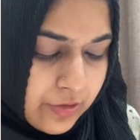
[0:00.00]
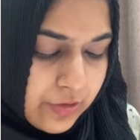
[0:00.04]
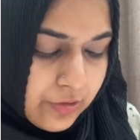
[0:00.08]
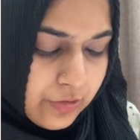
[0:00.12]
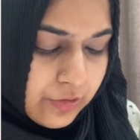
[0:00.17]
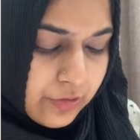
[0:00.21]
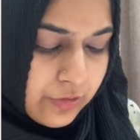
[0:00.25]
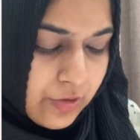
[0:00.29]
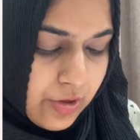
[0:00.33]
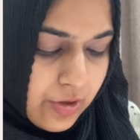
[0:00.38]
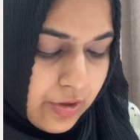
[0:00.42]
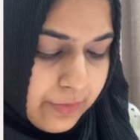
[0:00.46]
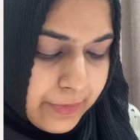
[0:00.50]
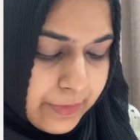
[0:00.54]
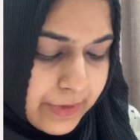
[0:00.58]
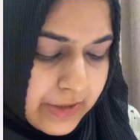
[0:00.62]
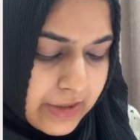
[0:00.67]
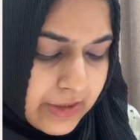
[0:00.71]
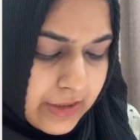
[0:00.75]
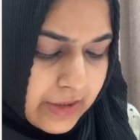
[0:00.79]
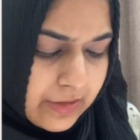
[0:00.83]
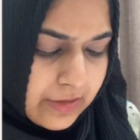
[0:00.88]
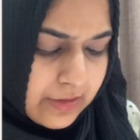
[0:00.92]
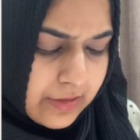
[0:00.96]
raw
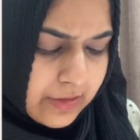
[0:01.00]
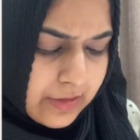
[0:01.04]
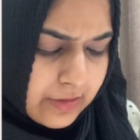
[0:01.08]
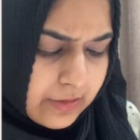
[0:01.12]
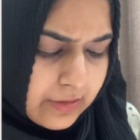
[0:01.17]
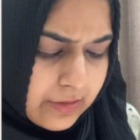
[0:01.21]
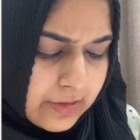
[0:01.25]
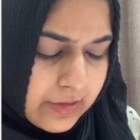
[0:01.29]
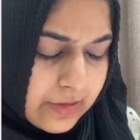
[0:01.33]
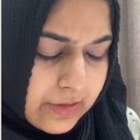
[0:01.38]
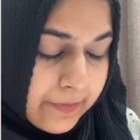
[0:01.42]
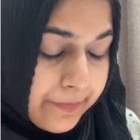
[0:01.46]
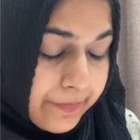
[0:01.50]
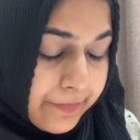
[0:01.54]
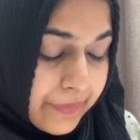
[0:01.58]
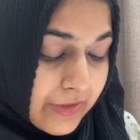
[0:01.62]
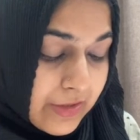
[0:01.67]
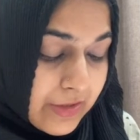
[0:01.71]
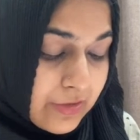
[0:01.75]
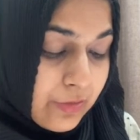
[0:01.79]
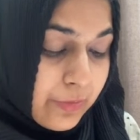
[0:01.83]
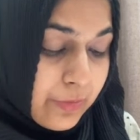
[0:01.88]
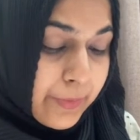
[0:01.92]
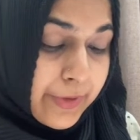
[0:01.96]
materials.
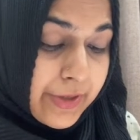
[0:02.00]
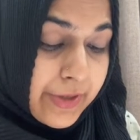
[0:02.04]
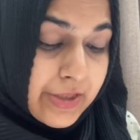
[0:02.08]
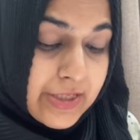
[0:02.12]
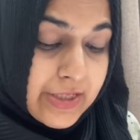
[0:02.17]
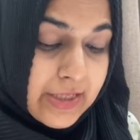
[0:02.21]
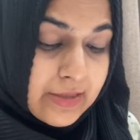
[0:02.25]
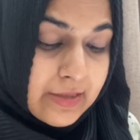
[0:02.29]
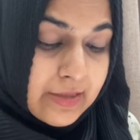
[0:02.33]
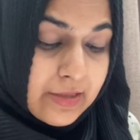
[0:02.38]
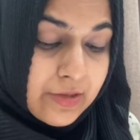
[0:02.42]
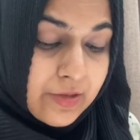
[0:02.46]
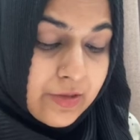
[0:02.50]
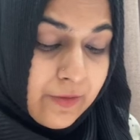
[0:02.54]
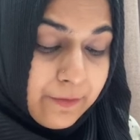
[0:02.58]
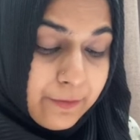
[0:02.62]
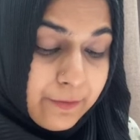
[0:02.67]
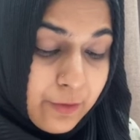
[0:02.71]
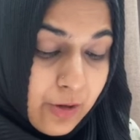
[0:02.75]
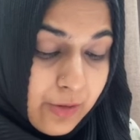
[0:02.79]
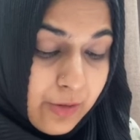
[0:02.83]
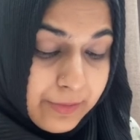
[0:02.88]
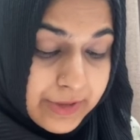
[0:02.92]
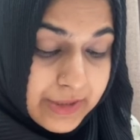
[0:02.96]
So purchases of
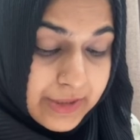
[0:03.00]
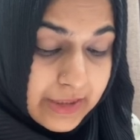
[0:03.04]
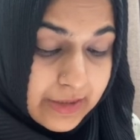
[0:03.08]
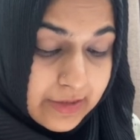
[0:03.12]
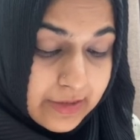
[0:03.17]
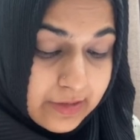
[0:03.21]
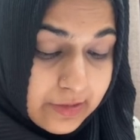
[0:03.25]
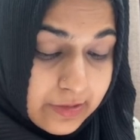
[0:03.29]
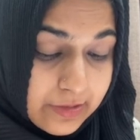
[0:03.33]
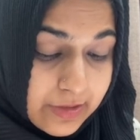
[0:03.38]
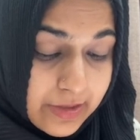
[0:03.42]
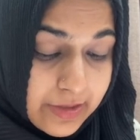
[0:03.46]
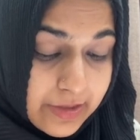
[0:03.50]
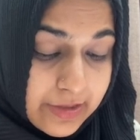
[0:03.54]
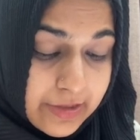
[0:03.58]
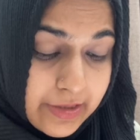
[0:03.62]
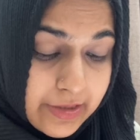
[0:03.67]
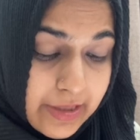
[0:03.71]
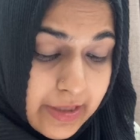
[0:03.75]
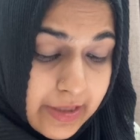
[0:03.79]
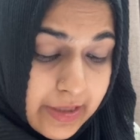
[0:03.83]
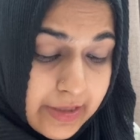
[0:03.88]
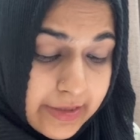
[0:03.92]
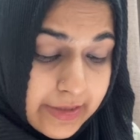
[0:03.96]
raw materials here
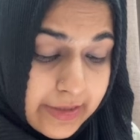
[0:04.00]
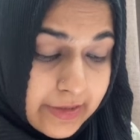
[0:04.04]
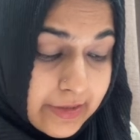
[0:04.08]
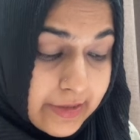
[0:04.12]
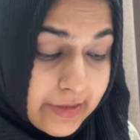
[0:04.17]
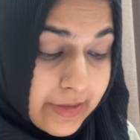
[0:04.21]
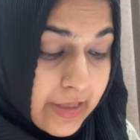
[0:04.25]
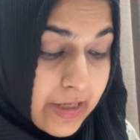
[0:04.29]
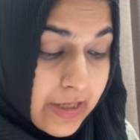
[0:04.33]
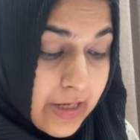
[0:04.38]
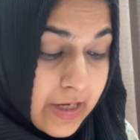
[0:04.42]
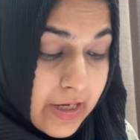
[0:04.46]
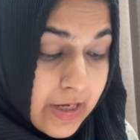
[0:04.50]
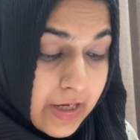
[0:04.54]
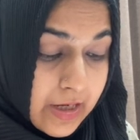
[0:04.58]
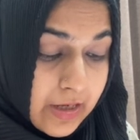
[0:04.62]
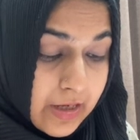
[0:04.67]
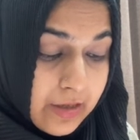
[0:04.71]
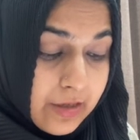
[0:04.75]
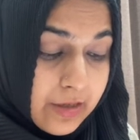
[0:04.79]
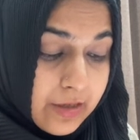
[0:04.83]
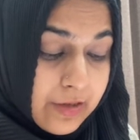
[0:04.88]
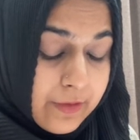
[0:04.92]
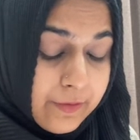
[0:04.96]
is
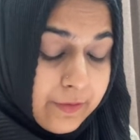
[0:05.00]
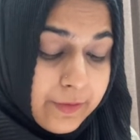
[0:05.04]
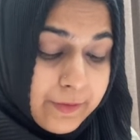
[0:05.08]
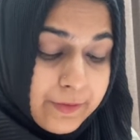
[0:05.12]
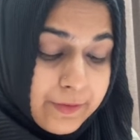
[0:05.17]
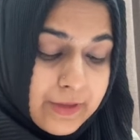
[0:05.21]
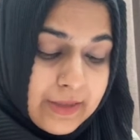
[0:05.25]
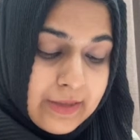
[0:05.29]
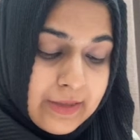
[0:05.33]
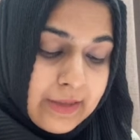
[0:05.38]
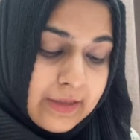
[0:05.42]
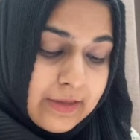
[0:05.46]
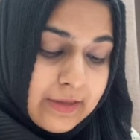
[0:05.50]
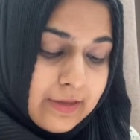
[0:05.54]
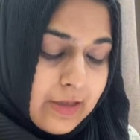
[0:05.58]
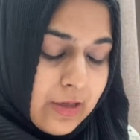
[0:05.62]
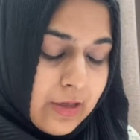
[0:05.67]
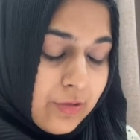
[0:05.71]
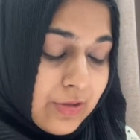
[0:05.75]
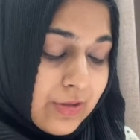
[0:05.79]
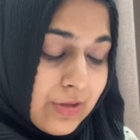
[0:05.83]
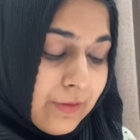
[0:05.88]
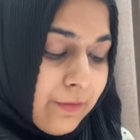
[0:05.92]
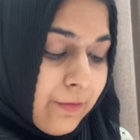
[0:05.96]

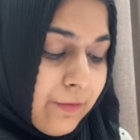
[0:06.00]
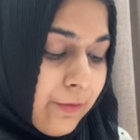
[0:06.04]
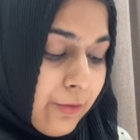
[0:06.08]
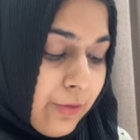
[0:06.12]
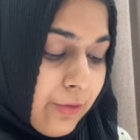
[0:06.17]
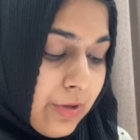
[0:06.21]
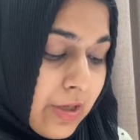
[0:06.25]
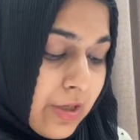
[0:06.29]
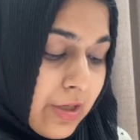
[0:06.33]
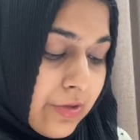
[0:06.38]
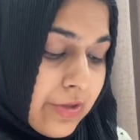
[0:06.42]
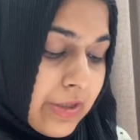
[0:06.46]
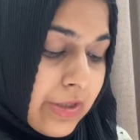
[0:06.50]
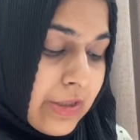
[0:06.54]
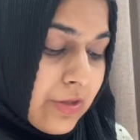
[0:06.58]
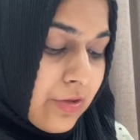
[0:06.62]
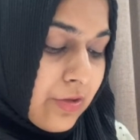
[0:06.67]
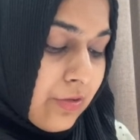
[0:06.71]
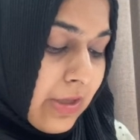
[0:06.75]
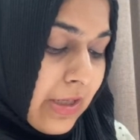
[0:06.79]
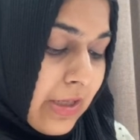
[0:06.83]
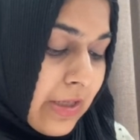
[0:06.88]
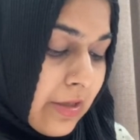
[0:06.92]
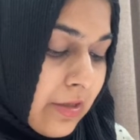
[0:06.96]
56,400.
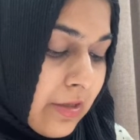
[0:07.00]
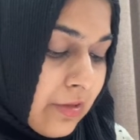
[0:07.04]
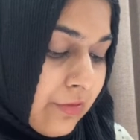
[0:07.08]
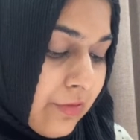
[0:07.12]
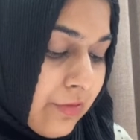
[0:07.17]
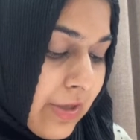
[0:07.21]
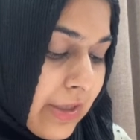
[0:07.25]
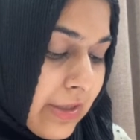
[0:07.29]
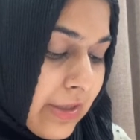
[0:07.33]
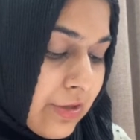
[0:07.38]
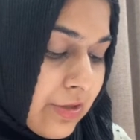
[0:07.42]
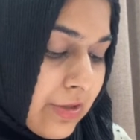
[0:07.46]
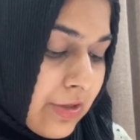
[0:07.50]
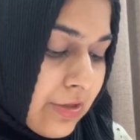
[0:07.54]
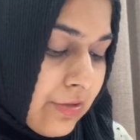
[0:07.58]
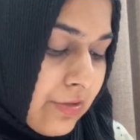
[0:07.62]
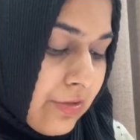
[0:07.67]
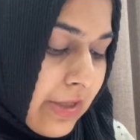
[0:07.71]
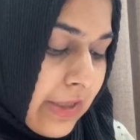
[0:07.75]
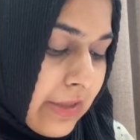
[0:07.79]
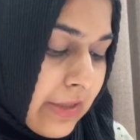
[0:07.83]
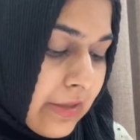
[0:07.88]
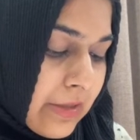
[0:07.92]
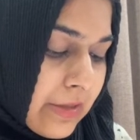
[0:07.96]
So I just
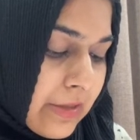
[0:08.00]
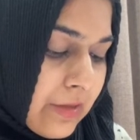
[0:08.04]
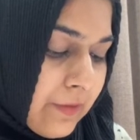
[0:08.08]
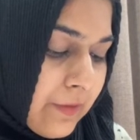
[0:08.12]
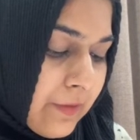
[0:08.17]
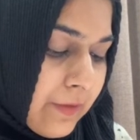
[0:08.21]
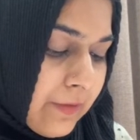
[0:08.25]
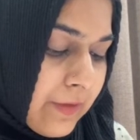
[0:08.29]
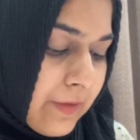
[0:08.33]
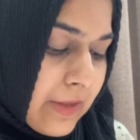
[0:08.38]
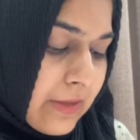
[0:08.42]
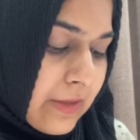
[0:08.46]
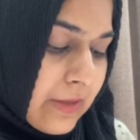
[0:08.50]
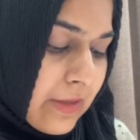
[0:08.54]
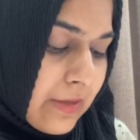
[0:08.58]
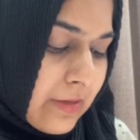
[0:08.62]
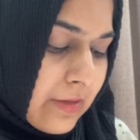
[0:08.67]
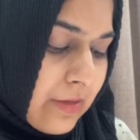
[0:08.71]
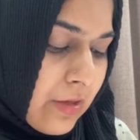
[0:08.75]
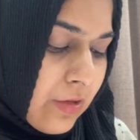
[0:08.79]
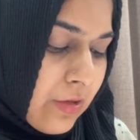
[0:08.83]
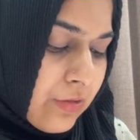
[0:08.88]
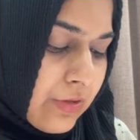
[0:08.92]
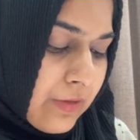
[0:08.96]
write this
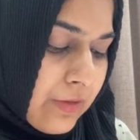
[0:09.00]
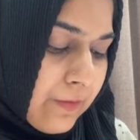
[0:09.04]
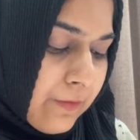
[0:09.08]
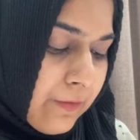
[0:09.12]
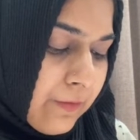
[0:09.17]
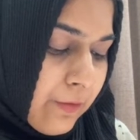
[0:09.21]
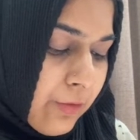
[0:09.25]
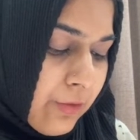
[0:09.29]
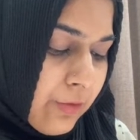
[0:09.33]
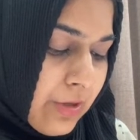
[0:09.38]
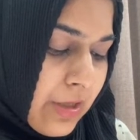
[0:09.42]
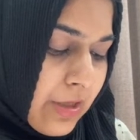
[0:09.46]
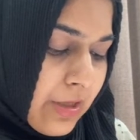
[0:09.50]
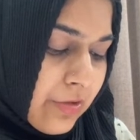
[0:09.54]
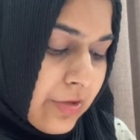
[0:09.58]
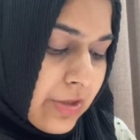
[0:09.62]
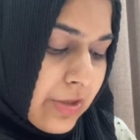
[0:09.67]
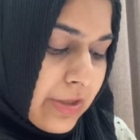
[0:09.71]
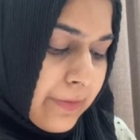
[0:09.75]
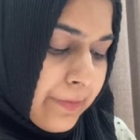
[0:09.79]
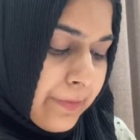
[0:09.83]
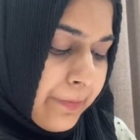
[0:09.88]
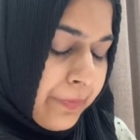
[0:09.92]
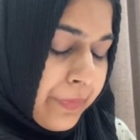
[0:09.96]

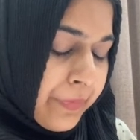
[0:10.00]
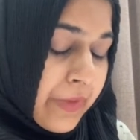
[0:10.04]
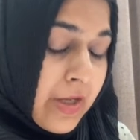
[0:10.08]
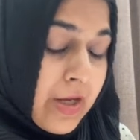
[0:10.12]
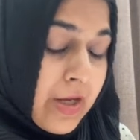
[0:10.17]
56,400.